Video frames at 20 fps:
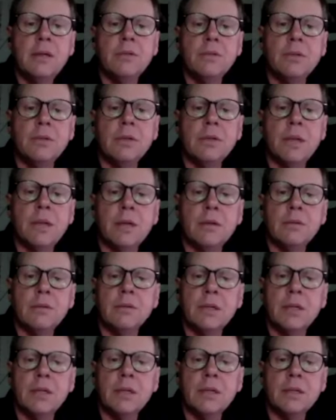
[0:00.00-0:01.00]

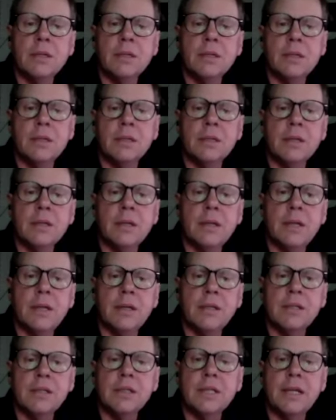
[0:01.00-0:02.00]
would
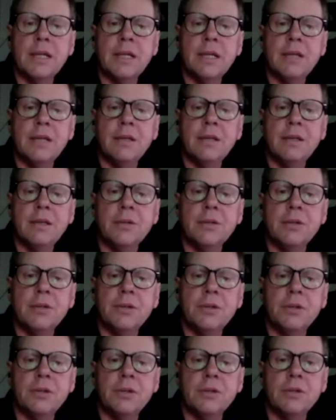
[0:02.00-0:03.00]
care to say, in
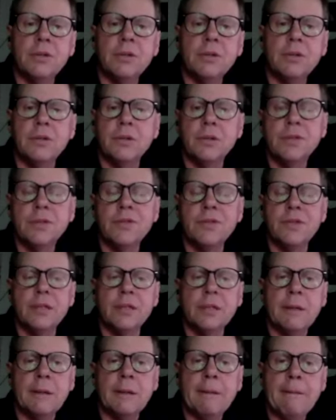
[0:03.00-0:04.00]
your own local sphere?